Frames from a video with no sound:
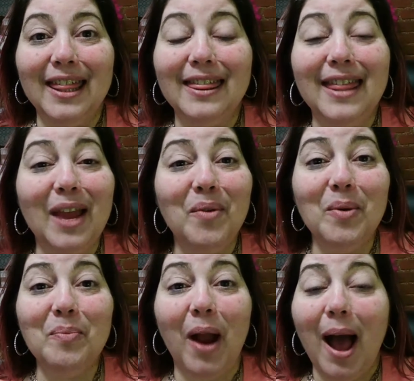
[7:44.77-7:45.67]
They
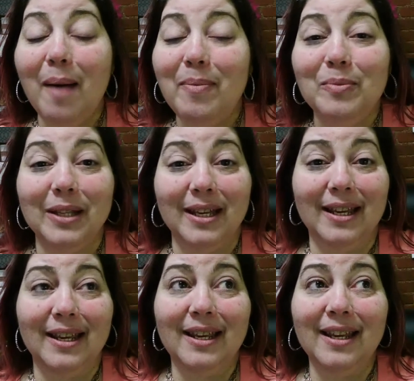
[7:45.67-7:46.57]
were
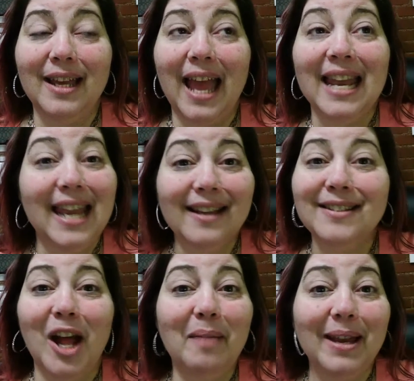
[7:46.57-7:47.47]
probably, and next
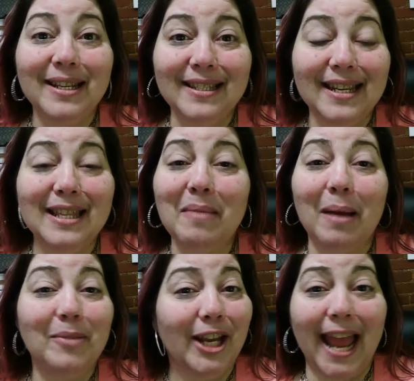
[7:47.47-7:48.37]
time I see them,
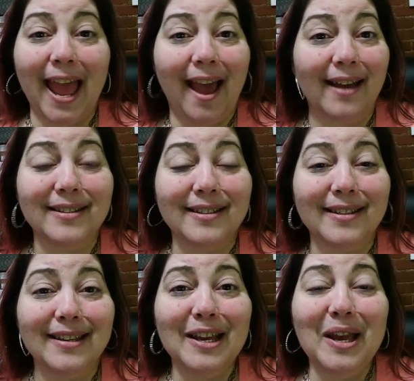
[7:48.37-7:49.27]
I'm going to ask,
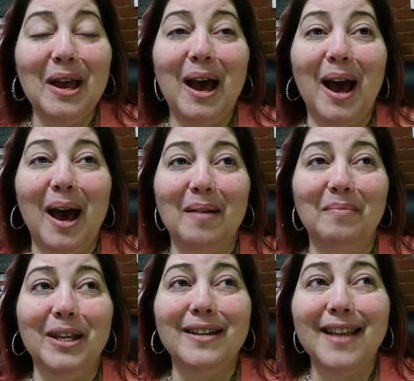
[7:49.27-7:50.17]

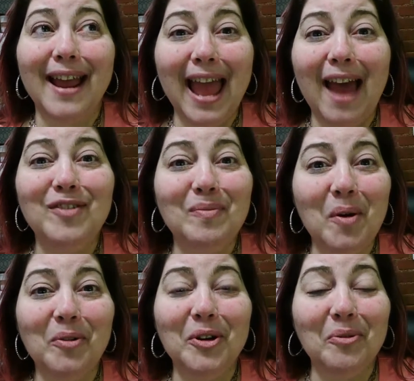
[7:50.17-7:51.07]
because I have
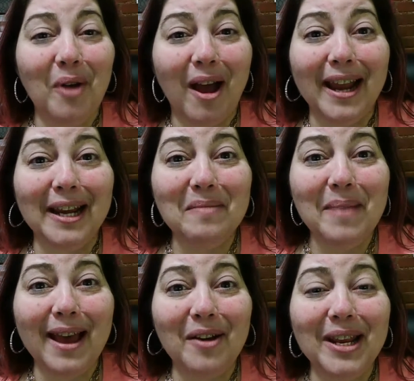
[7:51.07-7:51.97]
spoken to Ryan
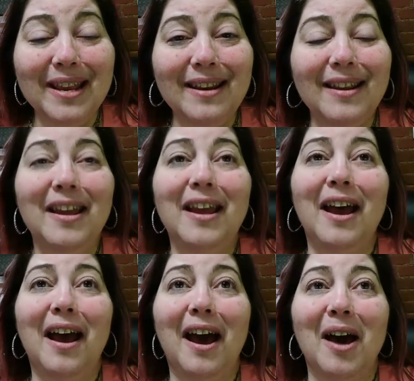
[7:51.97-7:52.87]
about it
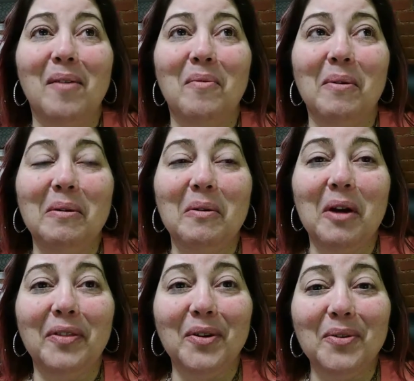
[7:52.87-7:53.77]
when we were
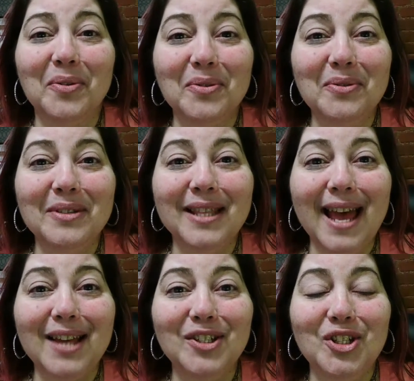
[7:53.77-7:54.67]
on the cruise
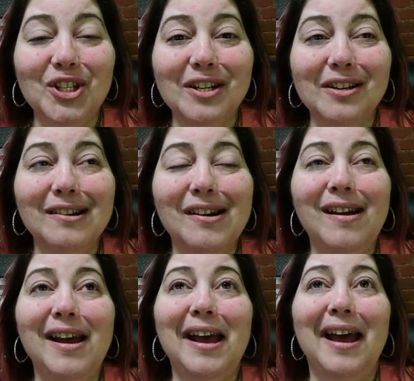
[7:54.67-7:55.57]
last year.
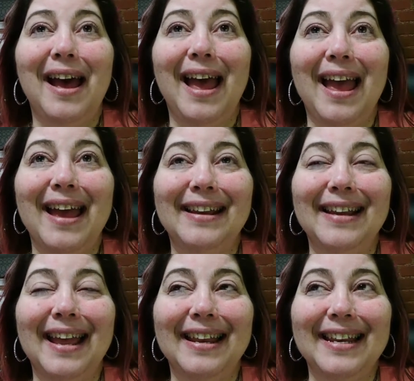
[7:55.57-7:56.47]

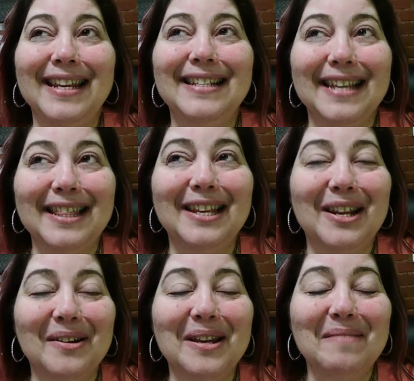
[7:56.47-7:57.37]
And he said that,
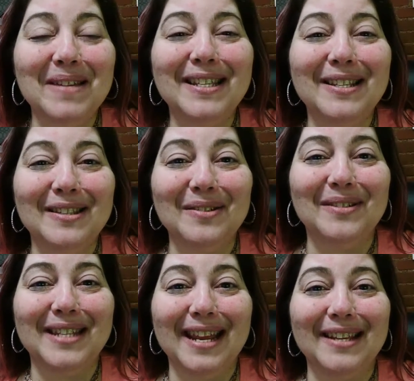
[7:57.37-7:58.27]
he misses
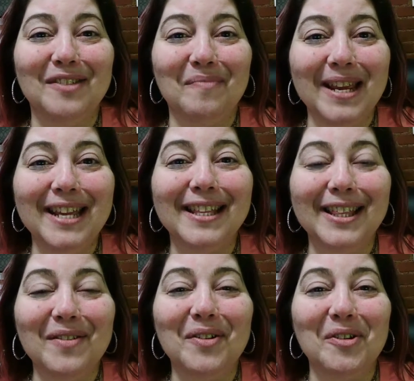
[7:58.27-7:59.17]
those days of being in the
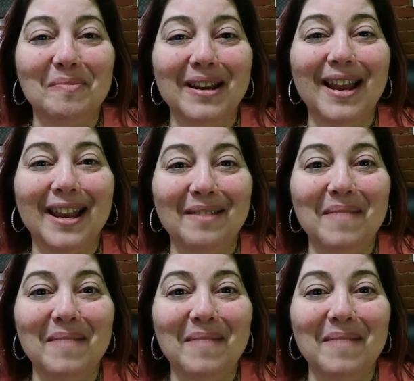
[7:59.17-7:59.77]
living room and